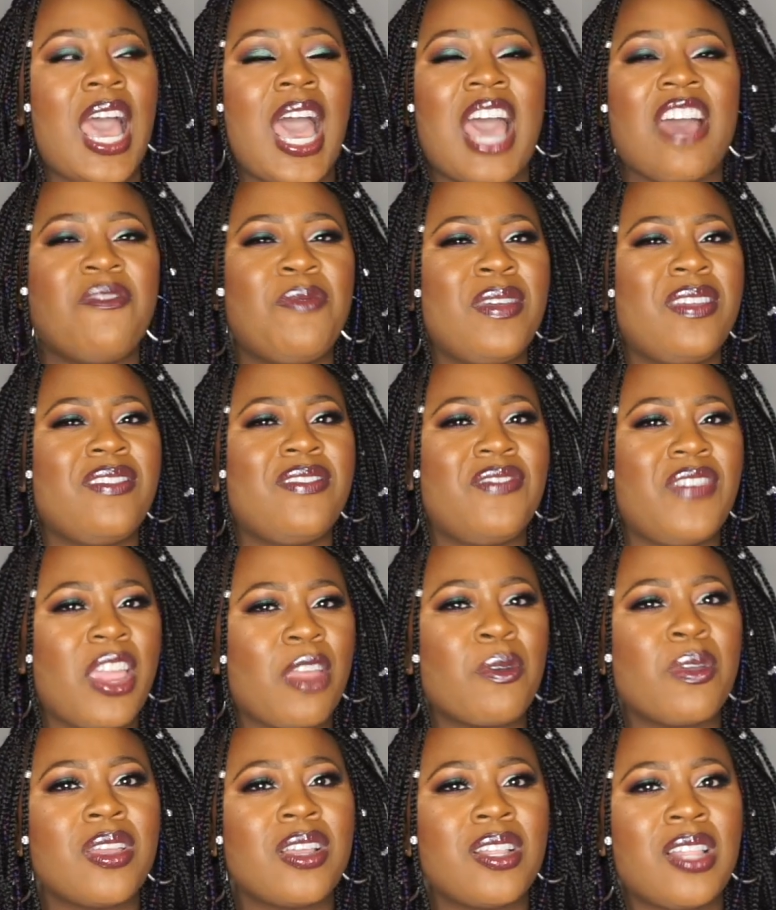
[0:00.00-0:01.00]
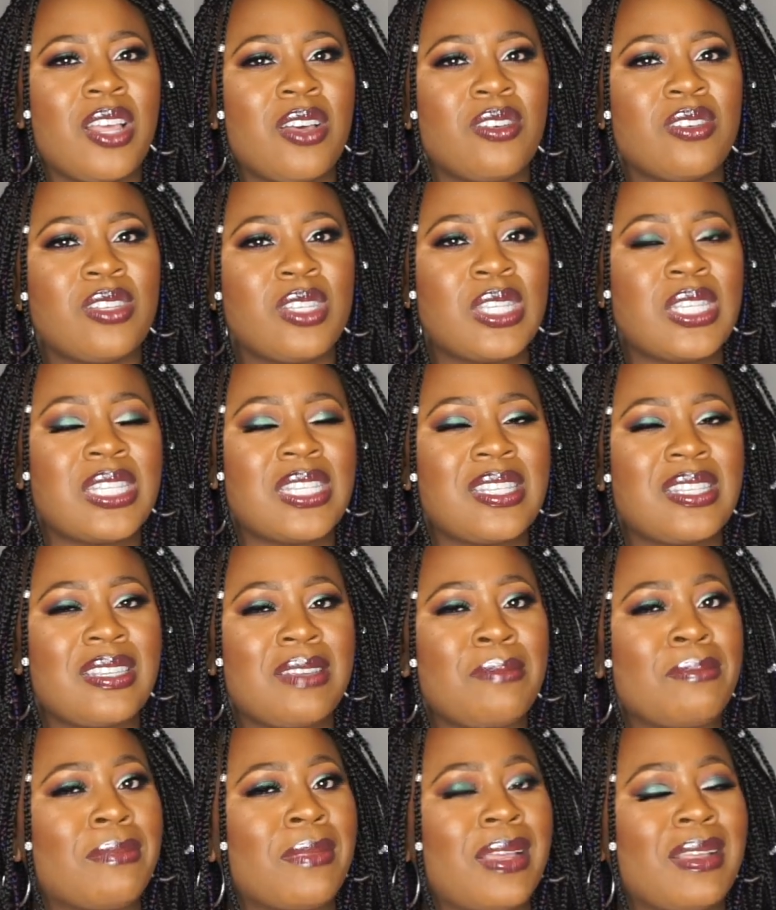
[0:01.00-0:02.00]
I've been very close,
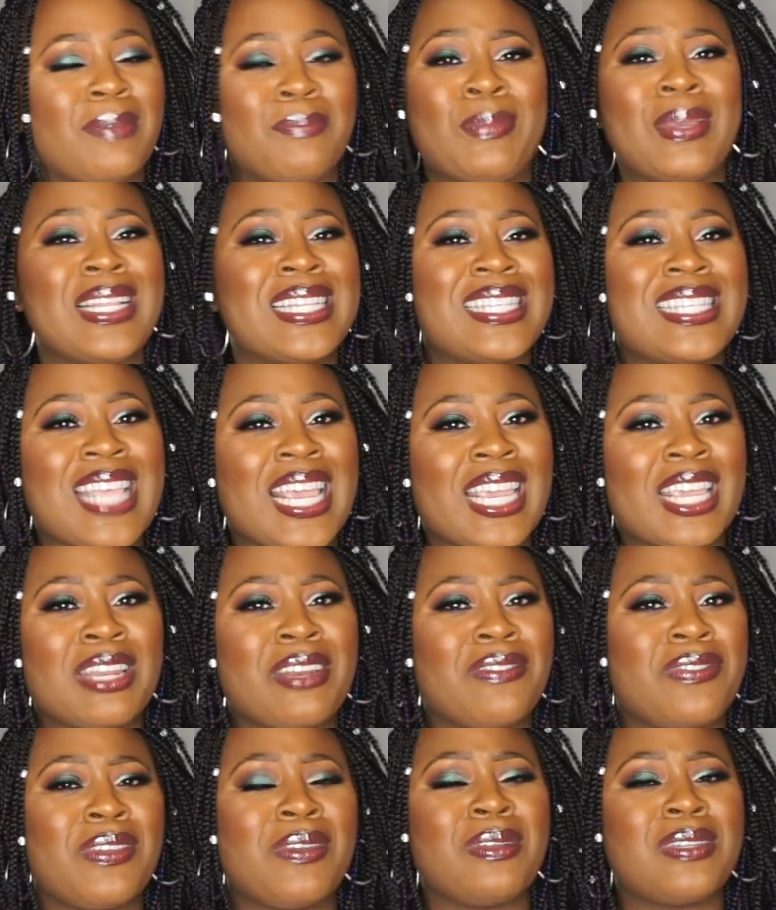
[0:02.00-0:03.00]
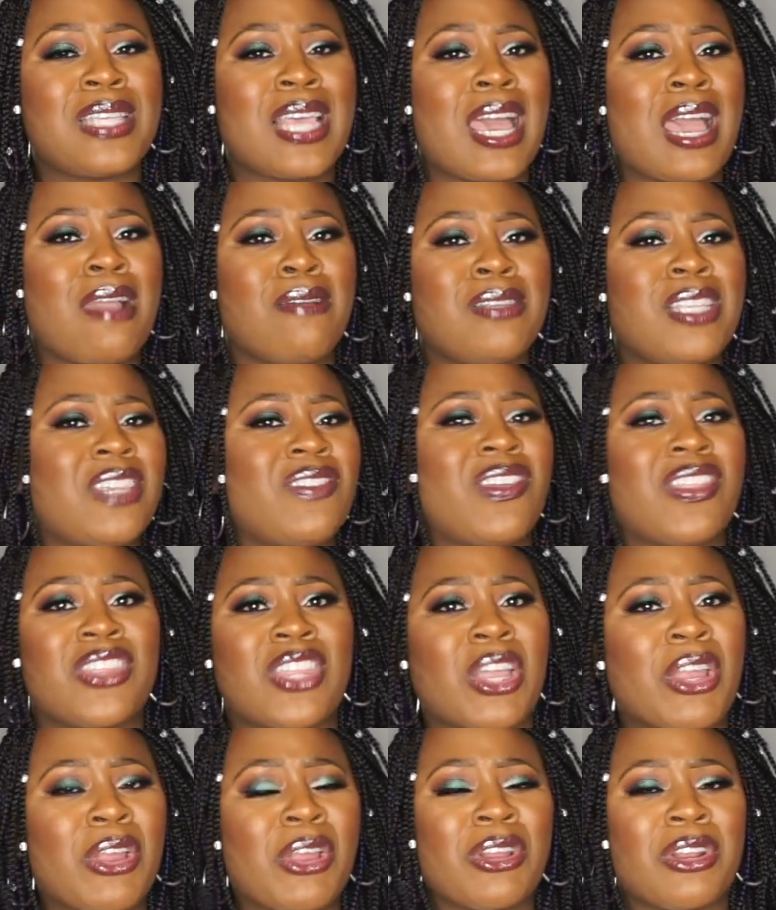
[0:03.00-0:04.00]
been second a few times, even
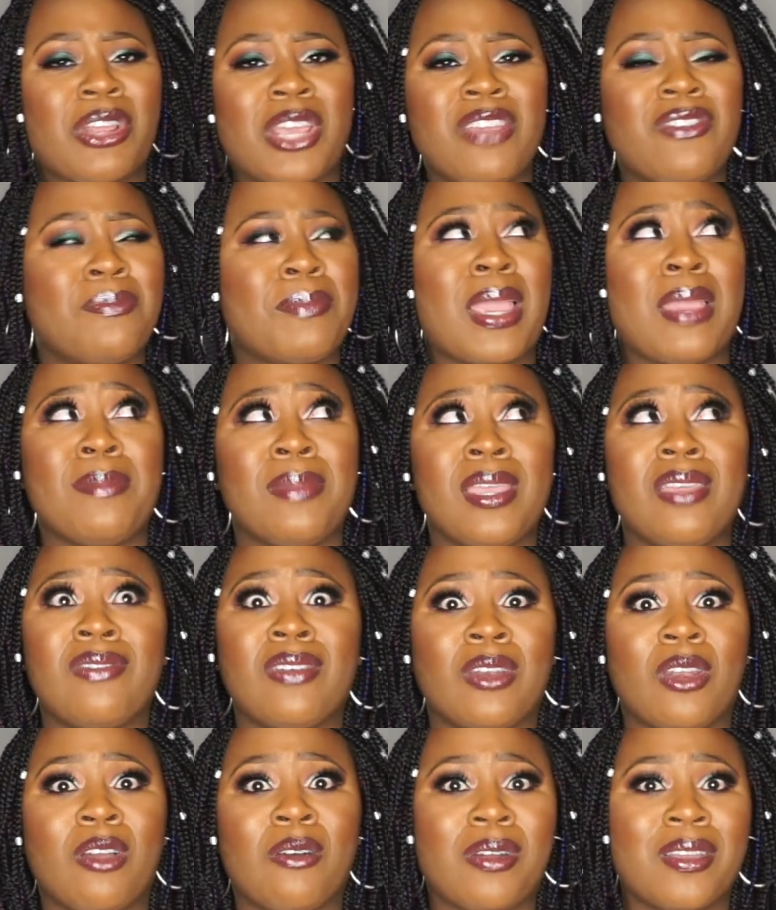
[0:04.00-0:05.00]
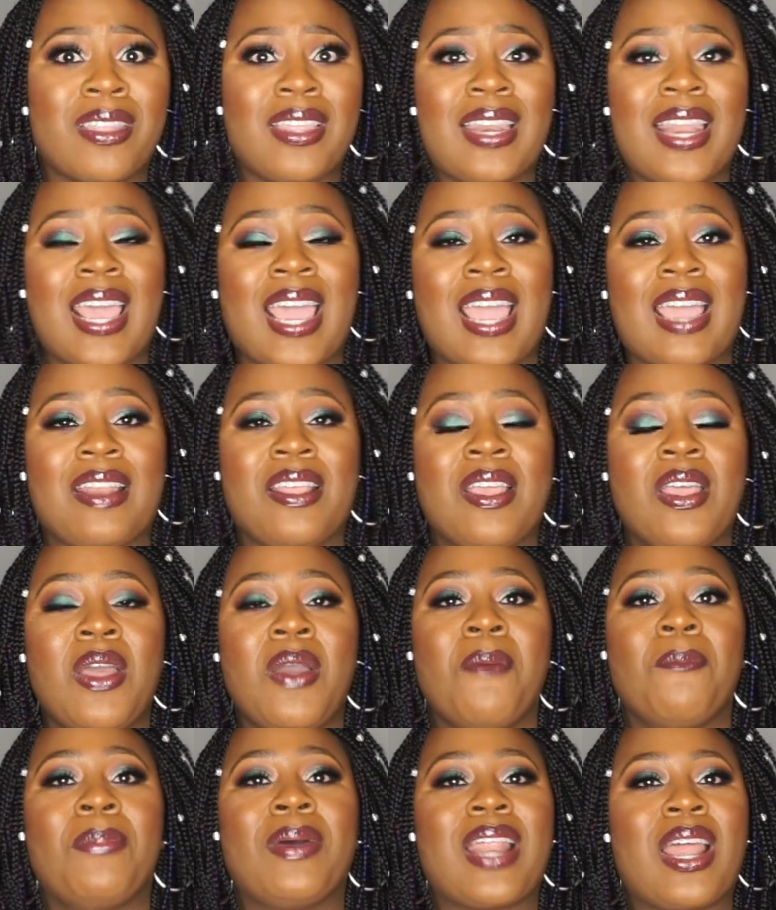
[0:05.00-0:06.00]
third, or even maybe even lower than that.
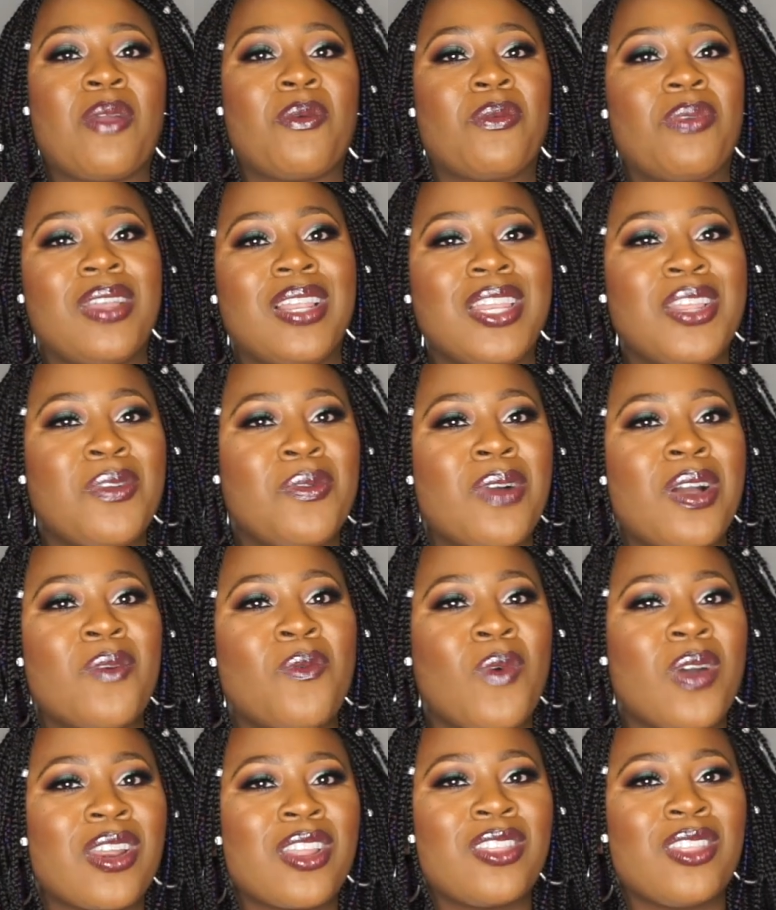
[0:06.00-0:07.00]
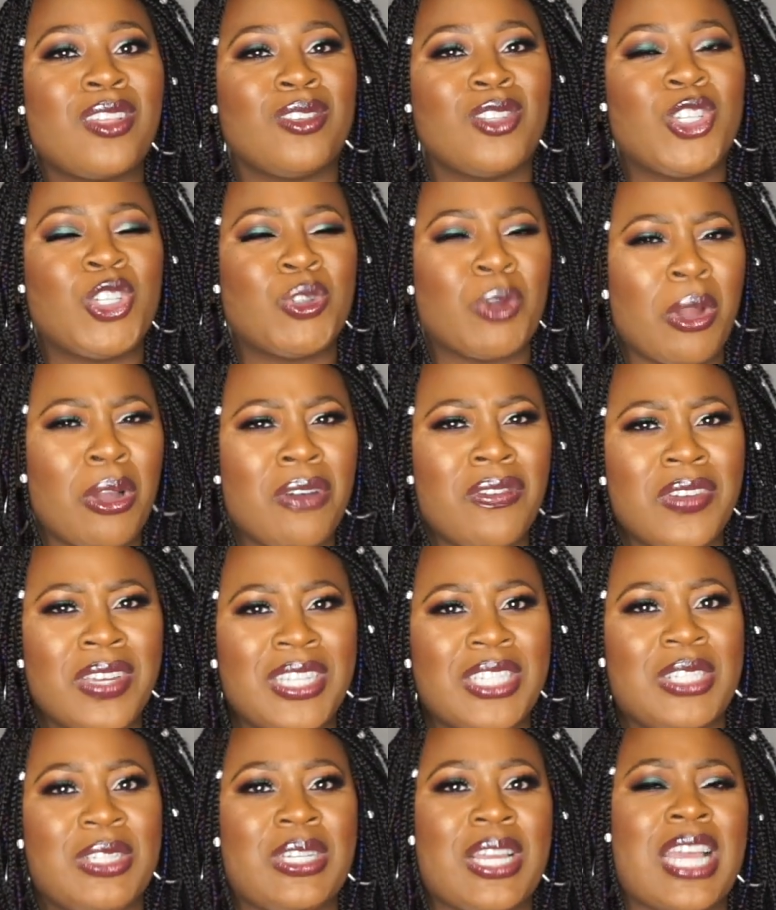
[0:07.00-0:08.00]
But I really want one of those
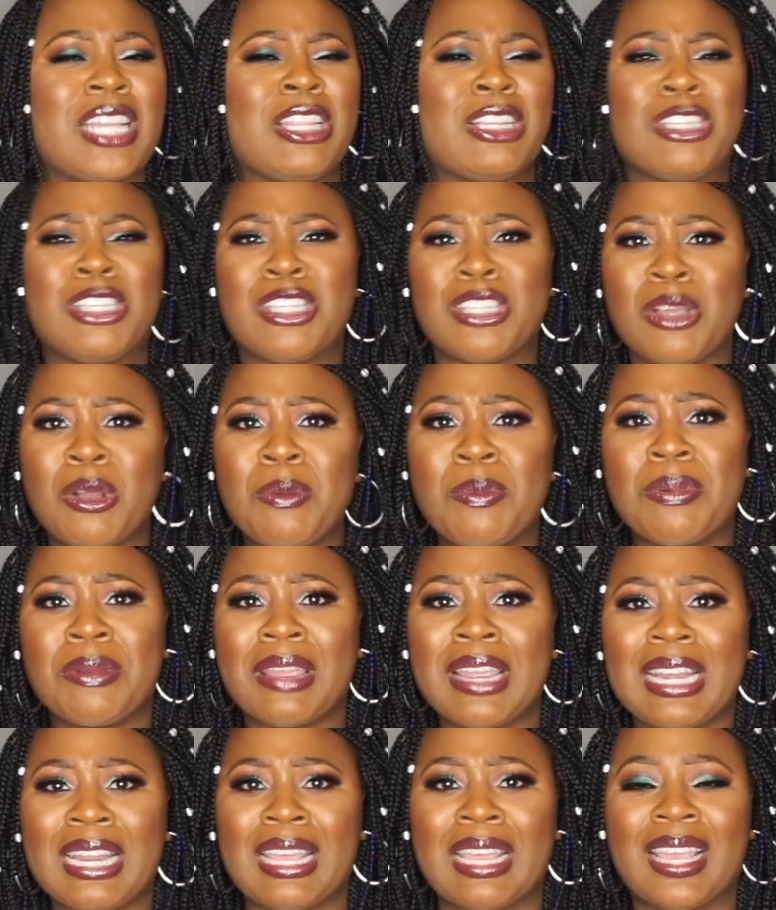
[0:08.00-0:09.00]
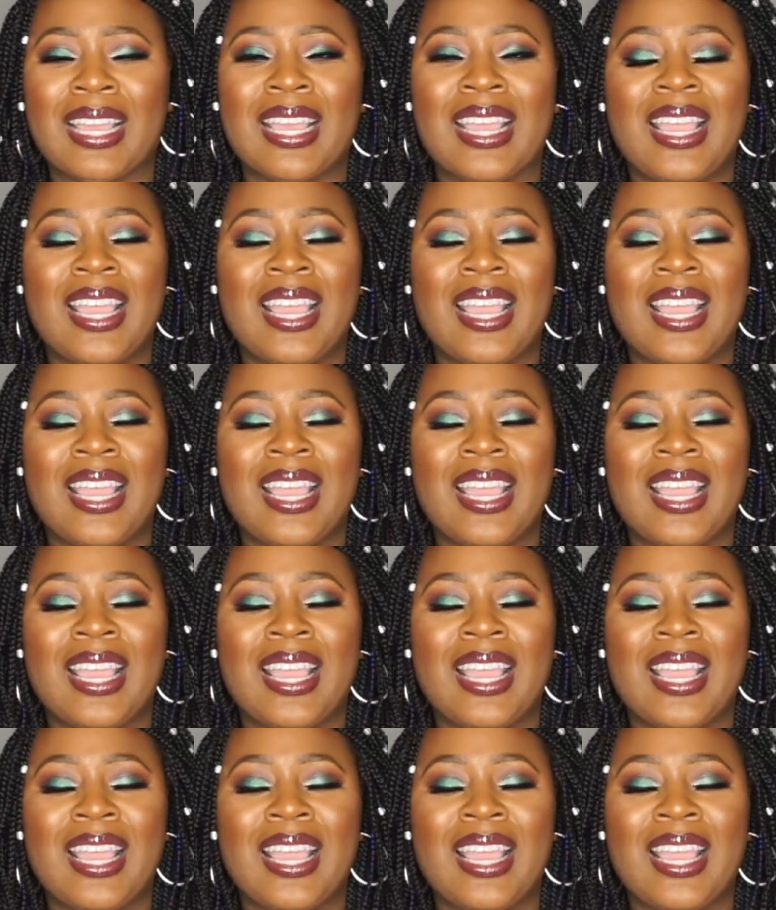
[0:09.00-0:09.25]
trophies, you guys. They're so pretty.